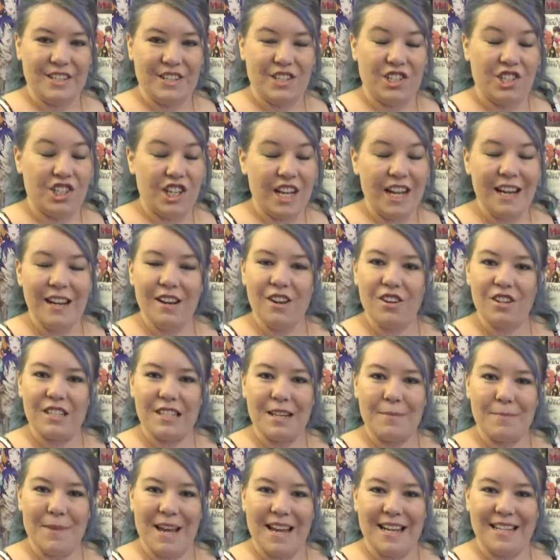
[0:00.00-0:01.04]
She looks
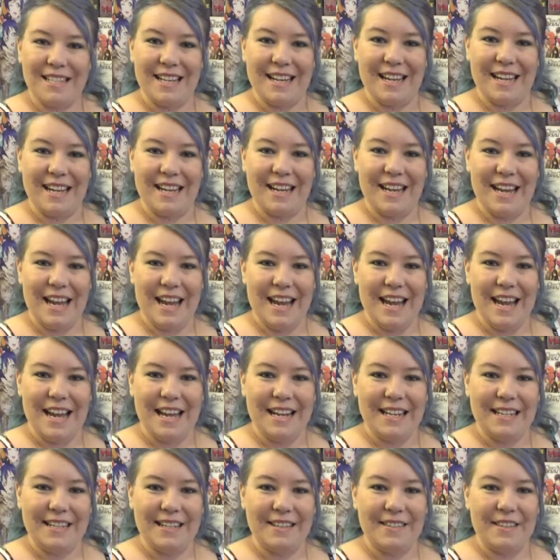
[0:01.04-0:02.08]
amazing,
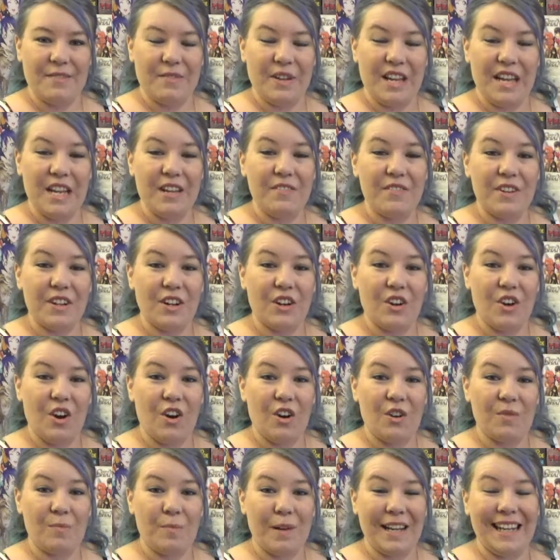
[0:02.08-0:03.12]
and they've even
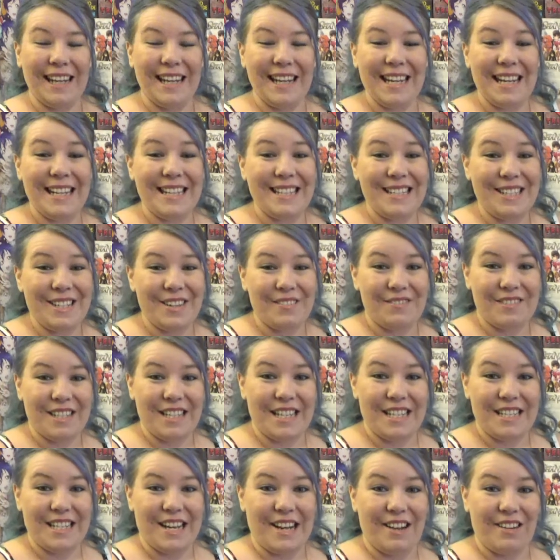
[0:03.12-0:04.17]
got plenty of
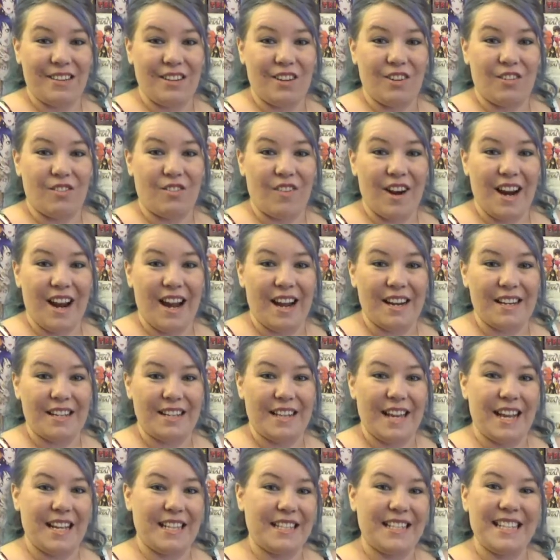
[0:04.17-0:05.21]
detail around
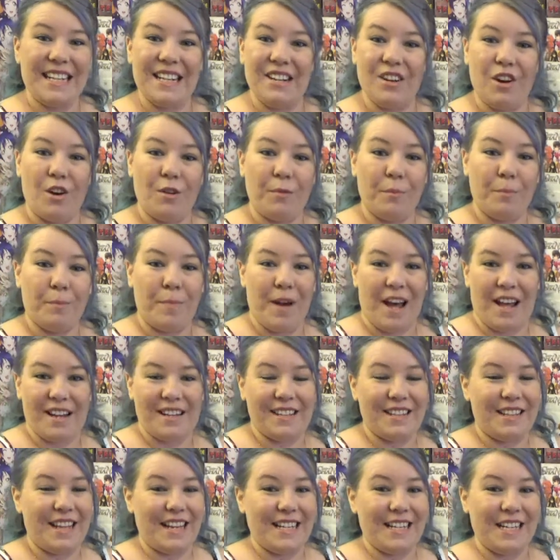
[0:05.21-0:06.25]
that Xenon butt
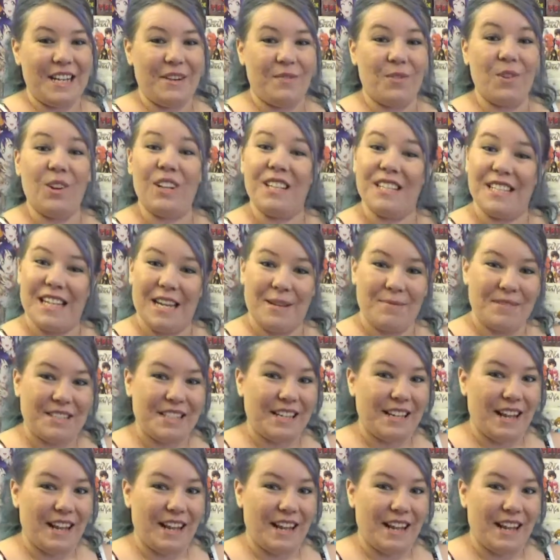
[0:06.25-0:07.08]
that everyone seems to